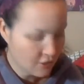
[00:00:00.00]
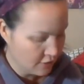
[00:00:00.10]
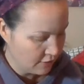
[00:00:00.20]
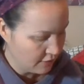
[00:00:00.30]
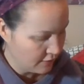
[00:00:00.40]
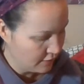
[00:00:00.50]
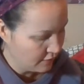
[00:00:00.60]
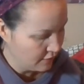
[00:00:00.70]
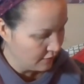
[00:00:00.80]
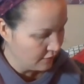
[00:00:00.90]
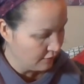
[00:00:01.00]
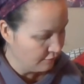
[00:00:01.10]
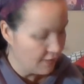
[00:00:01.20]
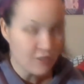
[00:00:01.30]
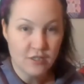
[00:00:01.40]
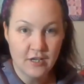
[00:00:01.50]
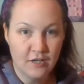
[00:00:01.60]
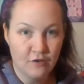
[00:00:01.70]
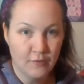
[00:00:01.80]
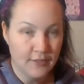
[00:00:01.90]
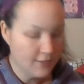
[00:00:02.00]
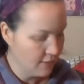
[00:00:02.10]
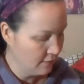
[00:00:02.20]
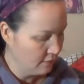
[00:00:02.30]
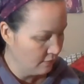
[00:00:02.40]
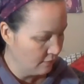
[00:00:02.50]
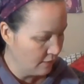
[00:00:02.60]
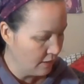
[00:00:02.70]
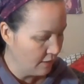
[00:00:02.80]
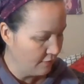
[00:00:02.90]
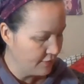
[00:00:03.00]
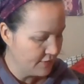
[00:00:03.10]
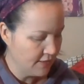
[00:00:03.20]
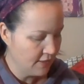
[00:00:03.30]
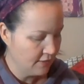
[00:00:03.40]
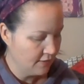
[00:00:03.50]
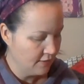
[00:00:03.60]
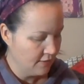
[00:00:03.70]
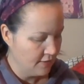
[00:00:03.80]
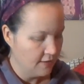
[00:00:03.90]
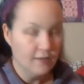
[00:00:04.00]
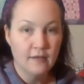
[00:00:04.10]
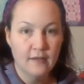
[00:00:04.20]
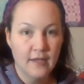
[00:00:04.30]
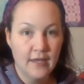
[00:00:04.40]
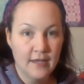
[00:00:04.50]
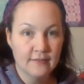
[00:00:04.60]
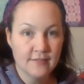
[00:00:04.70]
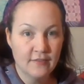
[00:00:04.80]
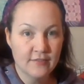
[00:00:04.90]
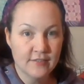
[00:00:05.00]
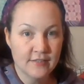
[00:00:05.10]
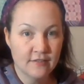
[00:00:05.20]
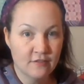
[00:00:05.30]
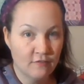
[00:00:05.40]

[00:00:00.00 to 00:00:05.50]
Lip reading: confession, and anointing of the sick, and the 7 seasons of the church